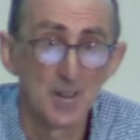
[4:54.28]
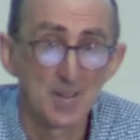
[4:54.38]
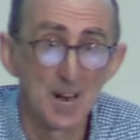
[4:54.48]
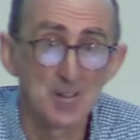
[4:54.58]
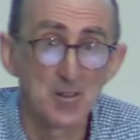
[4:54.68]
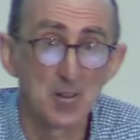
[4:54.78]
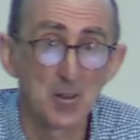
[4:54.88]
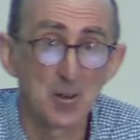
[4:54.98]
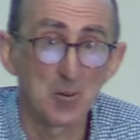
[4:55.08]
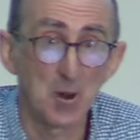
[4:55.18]
That's the
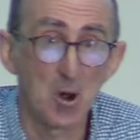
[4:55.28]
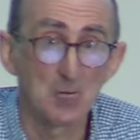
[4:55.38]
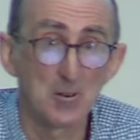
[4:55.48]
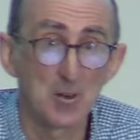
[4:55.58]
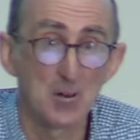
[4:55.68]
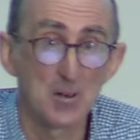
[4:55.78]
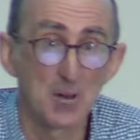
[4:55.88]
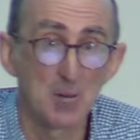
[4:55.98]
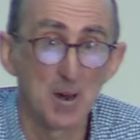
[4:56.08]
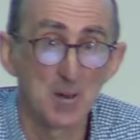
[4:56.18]
thing we often don't
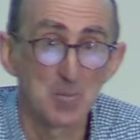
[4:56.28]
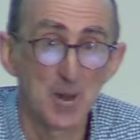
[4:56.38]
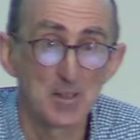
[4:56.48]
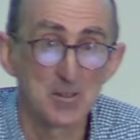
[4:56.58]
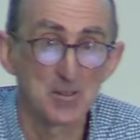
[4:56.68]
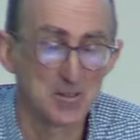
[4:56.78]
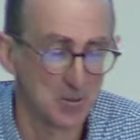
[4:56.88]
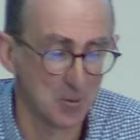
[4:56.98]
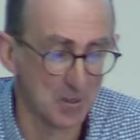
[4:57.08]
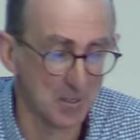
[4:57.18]
know about the
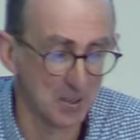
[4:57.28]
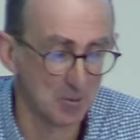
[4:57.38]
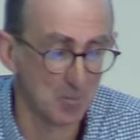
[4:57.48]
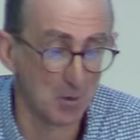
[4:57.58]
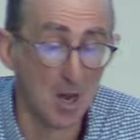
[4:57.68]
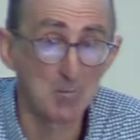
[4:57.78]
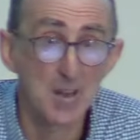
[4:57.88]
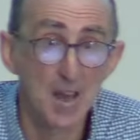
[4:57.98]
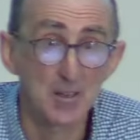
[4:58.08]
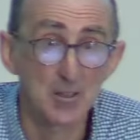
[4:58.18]
patients that we deal with, but I'm
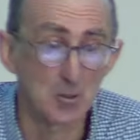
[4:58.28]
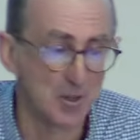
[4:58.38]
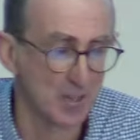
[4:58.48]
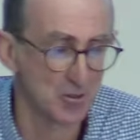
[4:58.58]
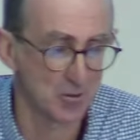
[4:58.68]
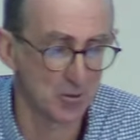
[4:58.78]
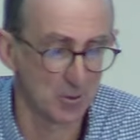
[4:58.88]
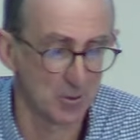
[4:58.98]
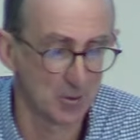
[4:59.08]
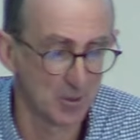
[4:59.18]
telling you that's
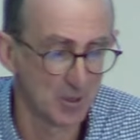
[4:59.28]
true.